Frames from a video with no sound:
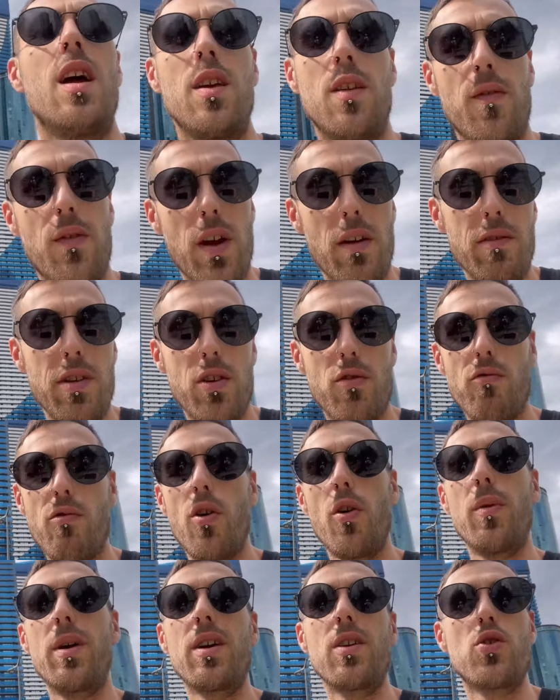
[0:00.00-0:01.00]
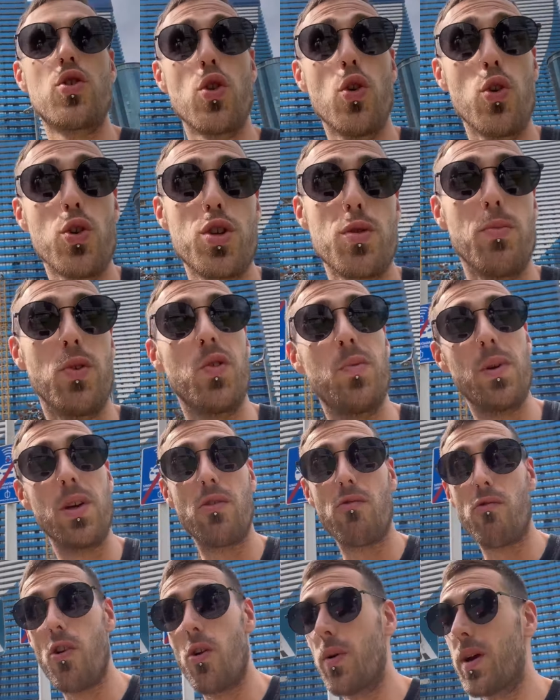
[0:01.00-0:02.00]
Very growing. Georgia must be
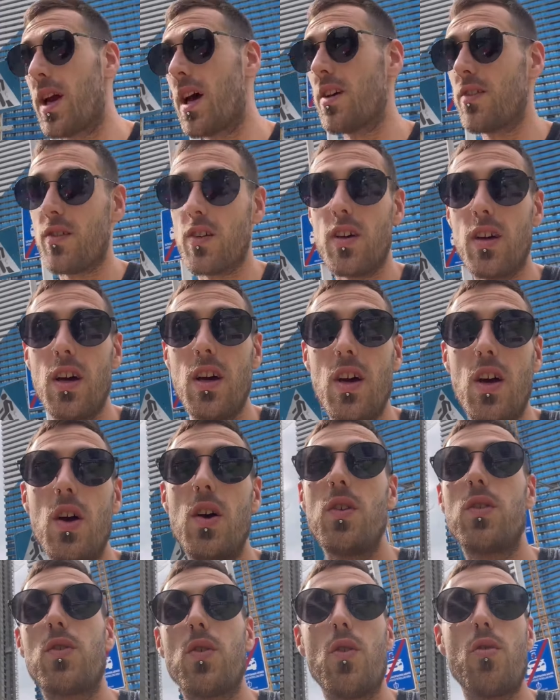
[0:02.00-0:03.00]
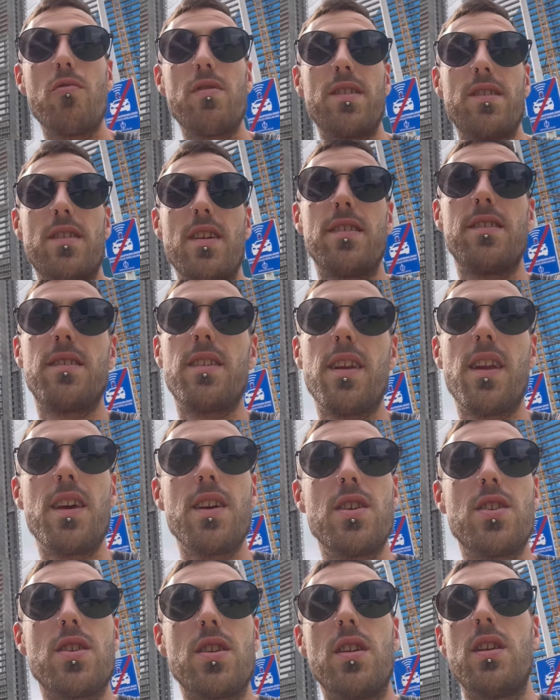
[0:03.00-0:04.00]
growing as a tourist
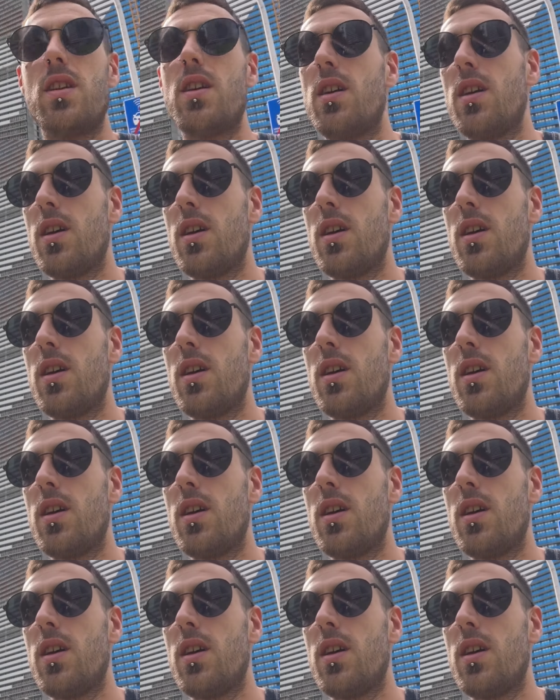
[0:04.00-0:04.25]
destination.